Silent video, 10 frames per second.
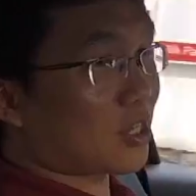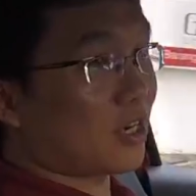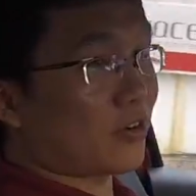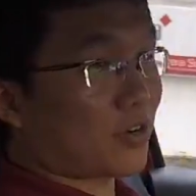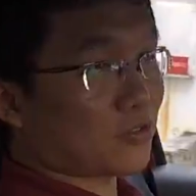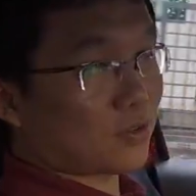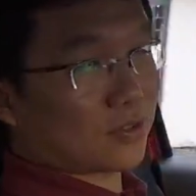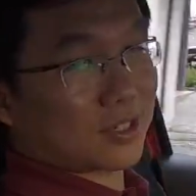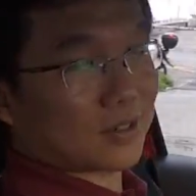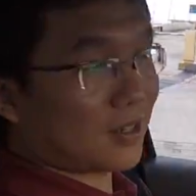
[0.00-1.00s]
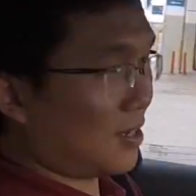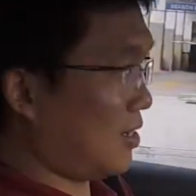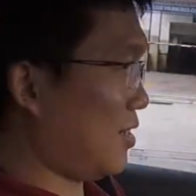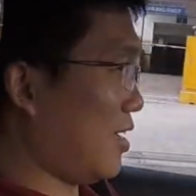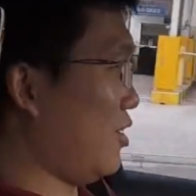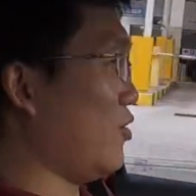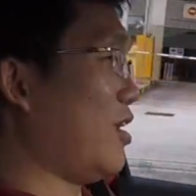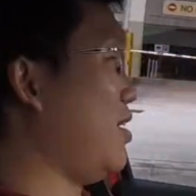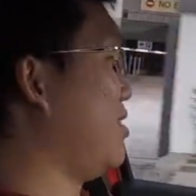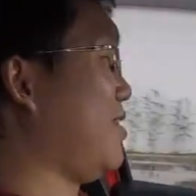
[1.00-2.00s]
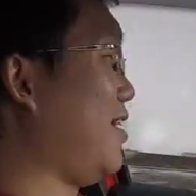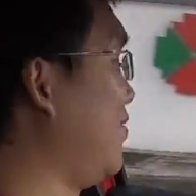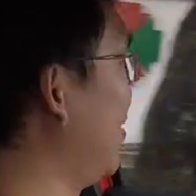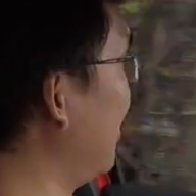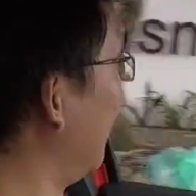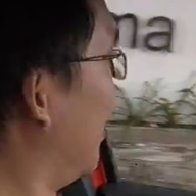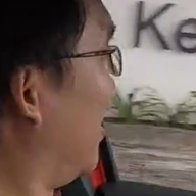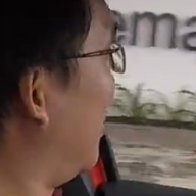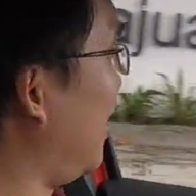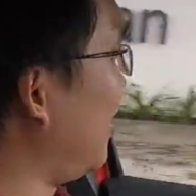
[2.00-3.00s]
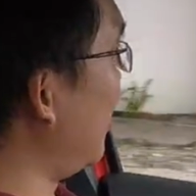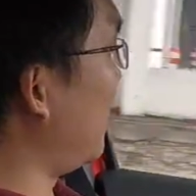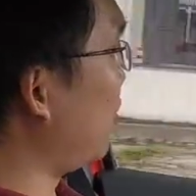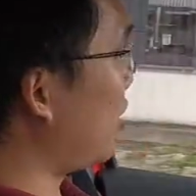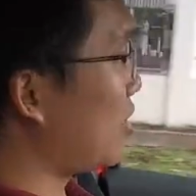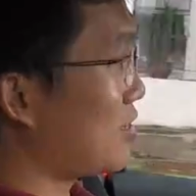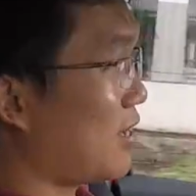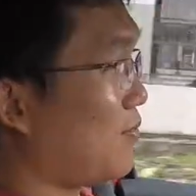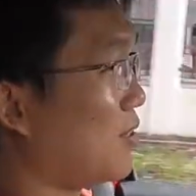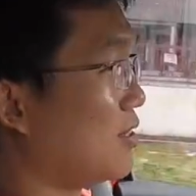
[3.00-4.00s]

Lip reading: clear, they drive slowly. I damn don't understand.